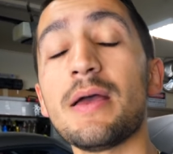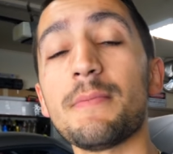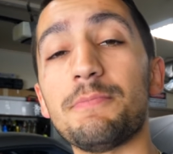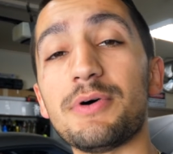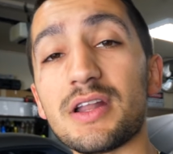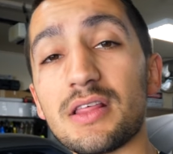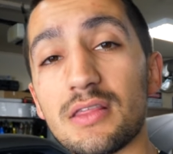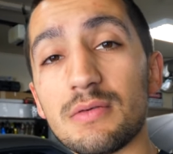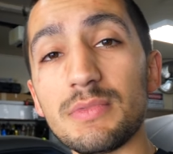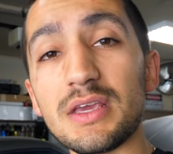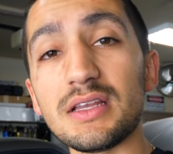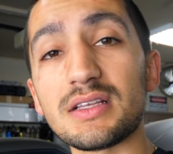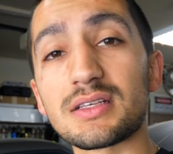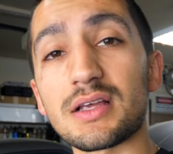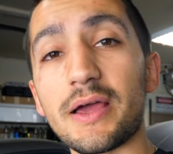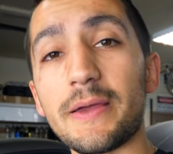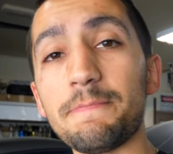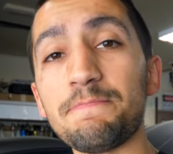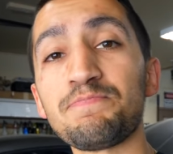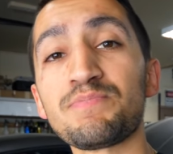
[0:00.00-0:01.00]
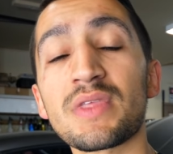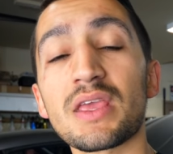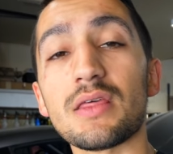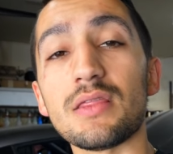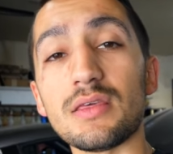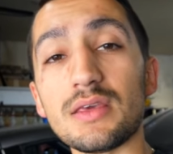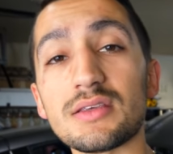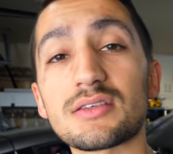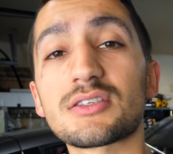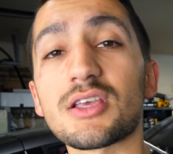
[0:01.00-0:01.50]
but in the meantime,
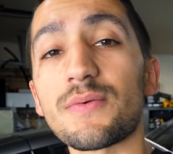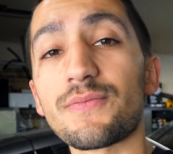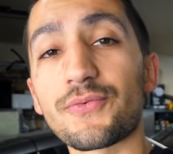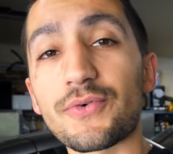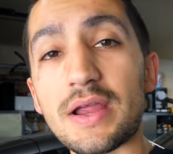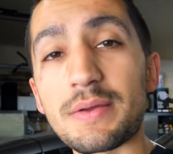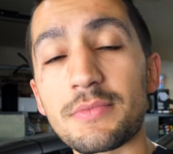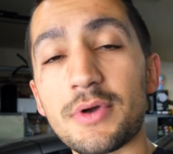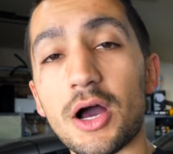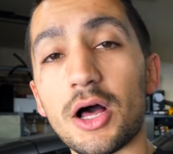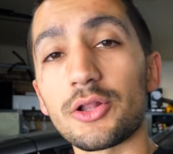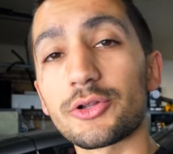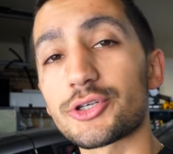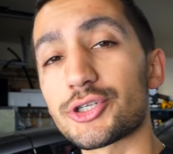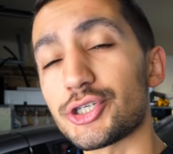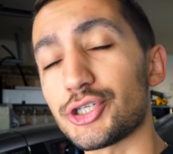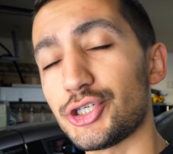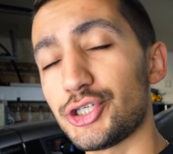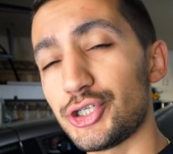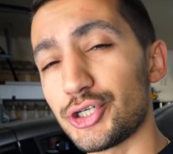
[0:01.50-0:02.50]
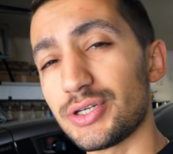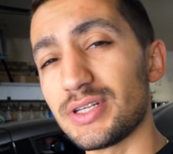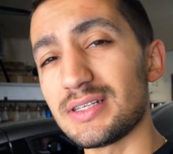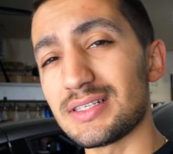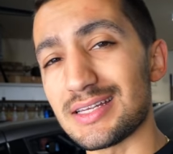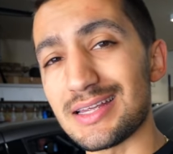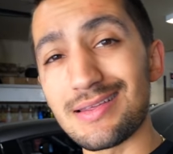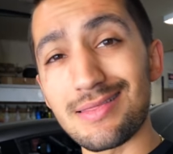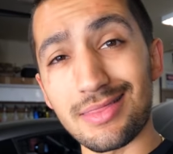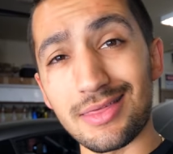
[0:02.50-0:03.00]
these subframe collars
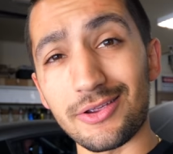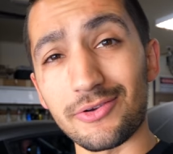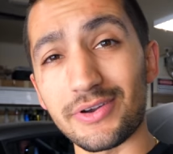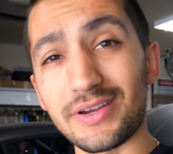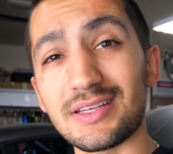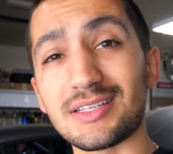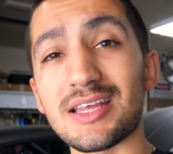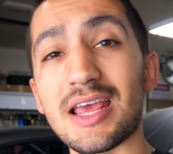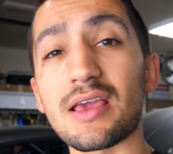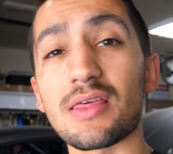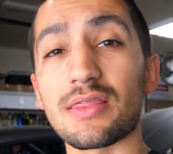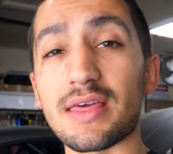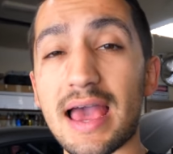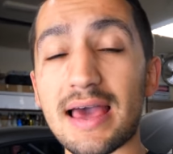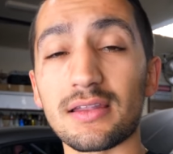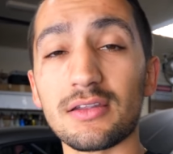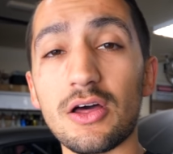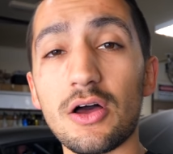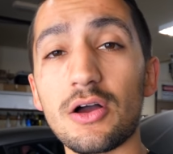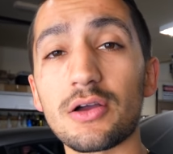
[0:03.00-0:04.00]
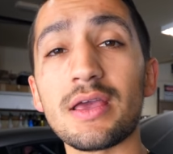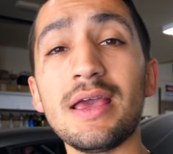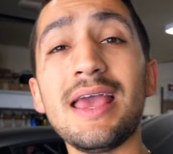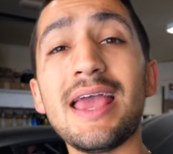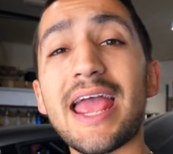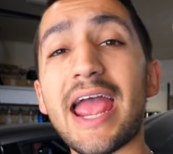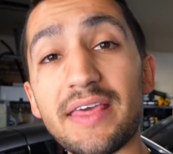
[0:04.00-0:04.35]
shouldn't in theory take that long